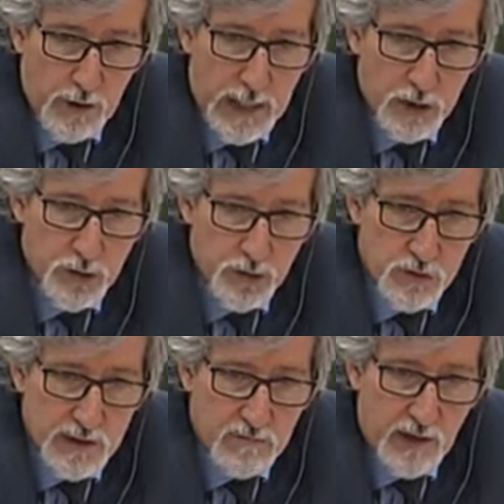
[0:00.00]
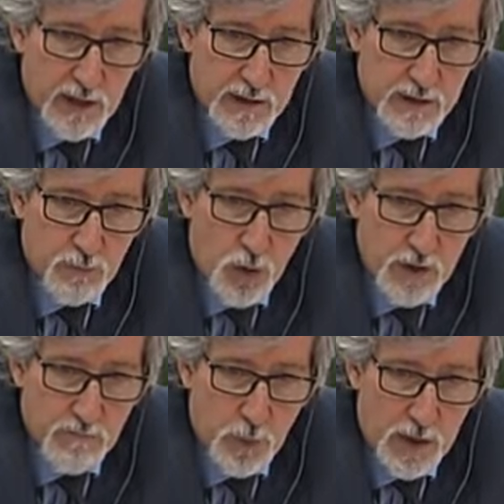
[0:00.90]
actions that violate
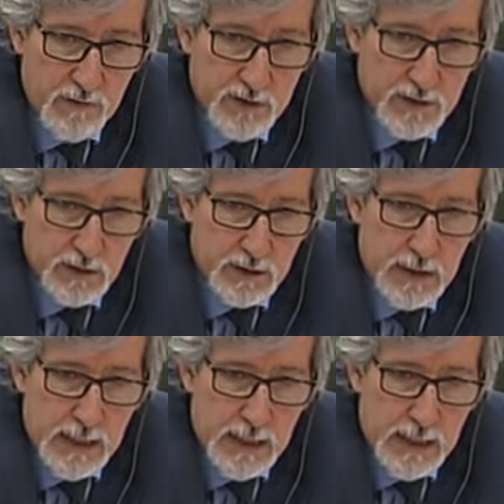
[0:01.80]
privacy,